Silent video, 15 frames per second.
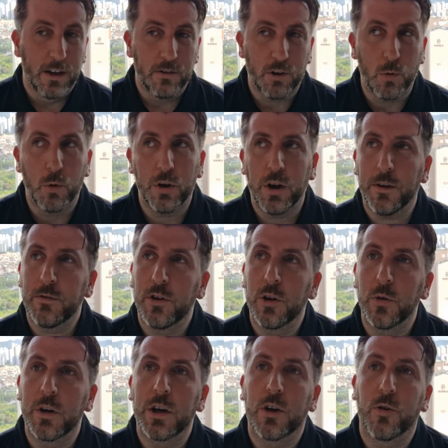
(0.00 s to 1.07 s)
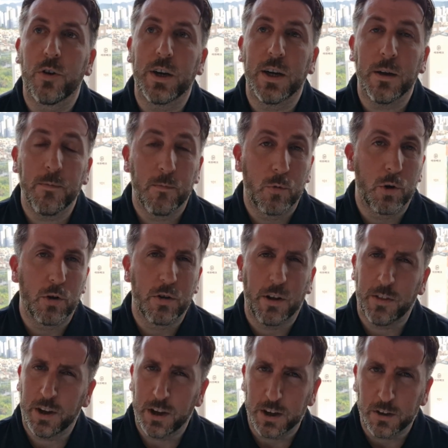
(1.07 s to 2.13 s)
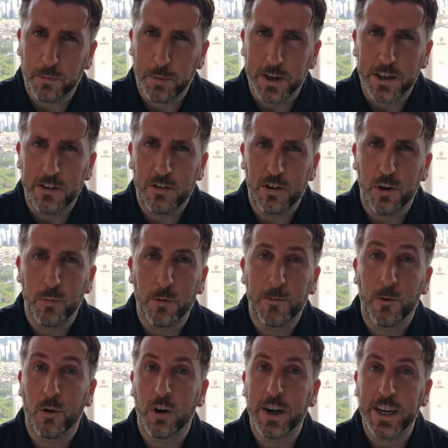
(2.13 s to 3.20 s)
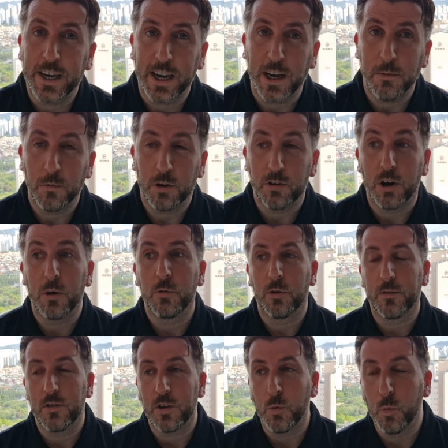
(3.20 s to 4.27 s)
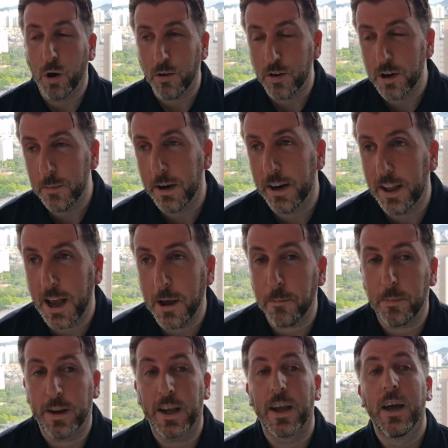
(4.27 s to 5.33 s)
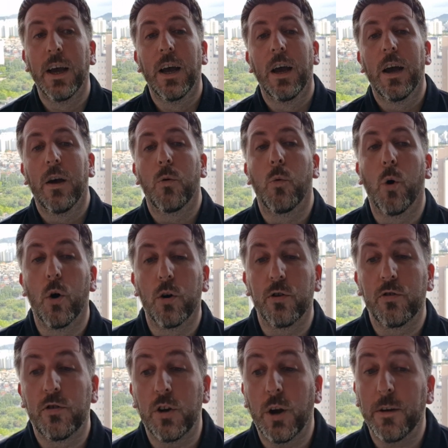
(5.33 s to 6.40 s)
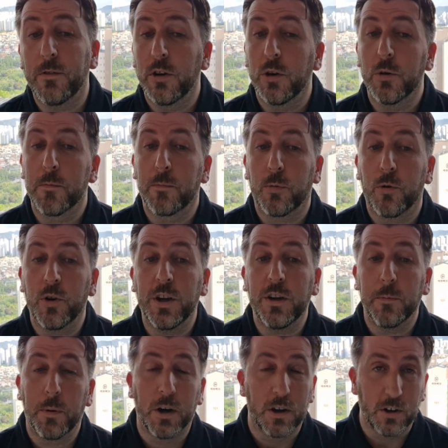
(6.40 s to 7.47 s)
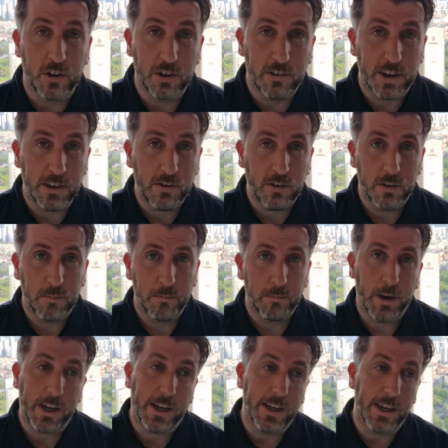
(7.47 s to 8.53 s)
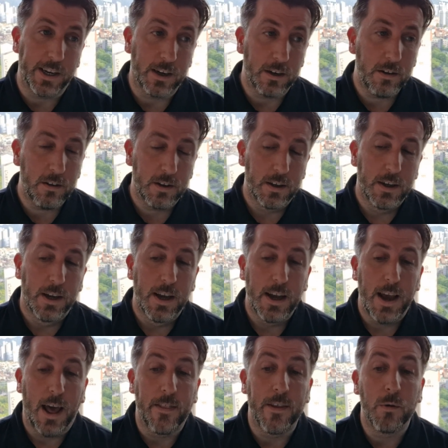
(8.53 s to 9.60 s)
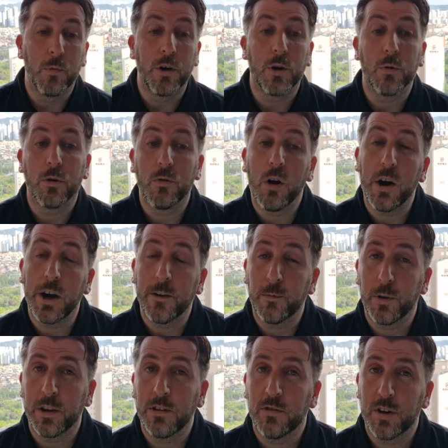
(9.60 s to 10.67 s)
So, what you have to do in Korea, which I think I explained to you before I came, because I was obviously worried about it happening, was you have to do a pre departure test back in England and then when you arrive within